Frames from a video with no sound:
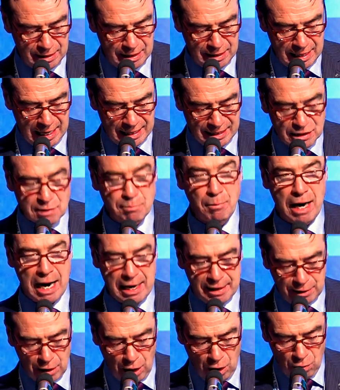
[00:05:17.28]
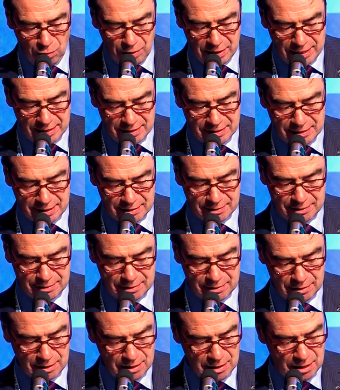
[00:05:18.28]
And this market only
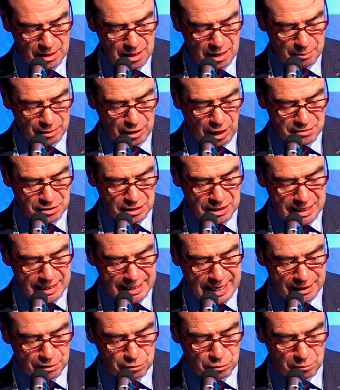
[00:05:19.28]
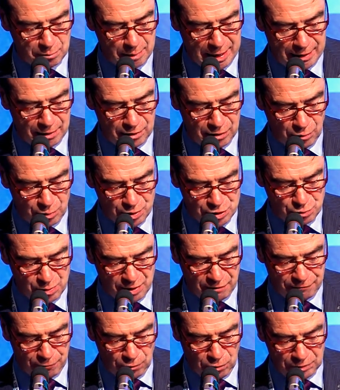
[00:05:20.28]
exists because of the inadequate manner in which we
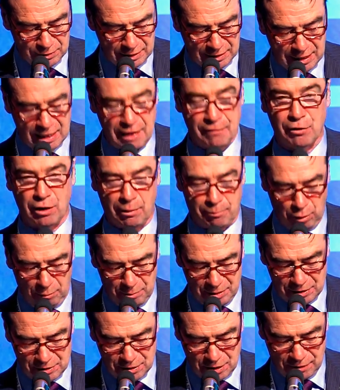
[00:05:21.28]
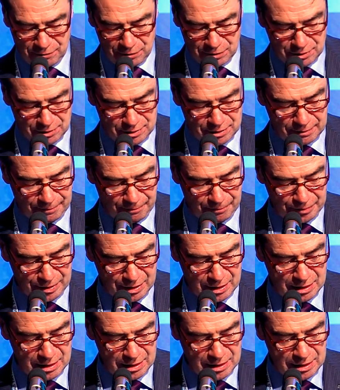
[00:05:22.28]
fund and deliver our public services.
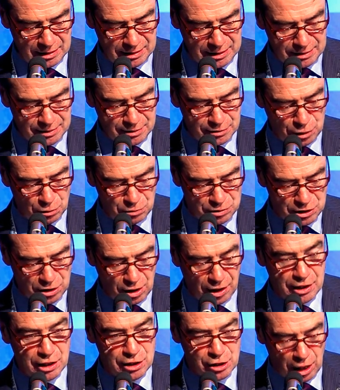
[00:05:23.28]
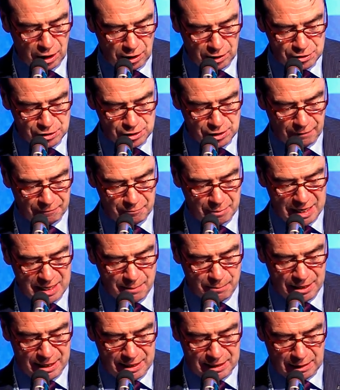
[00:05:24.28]
This suits the ideology of many
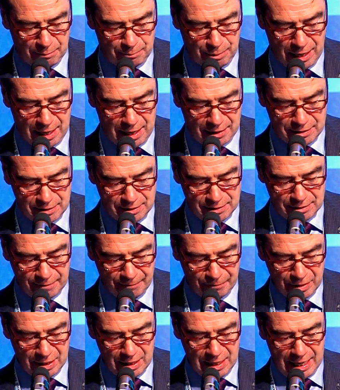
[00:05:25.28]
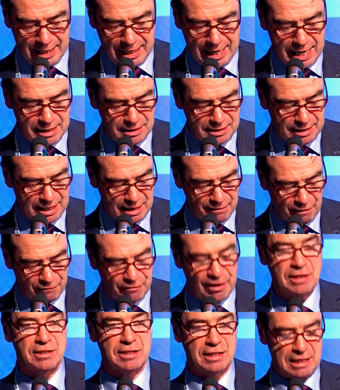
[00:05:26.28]
political parties, and hence they have a
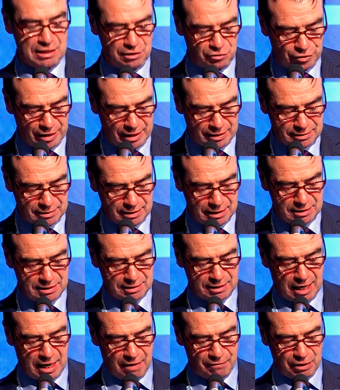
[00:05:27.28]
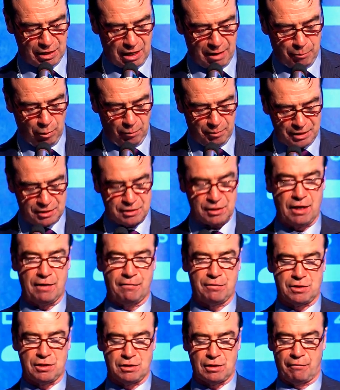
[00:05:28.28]
vested interest in starving our public
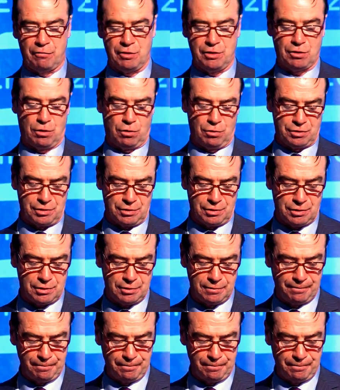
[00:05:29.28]
services of resources.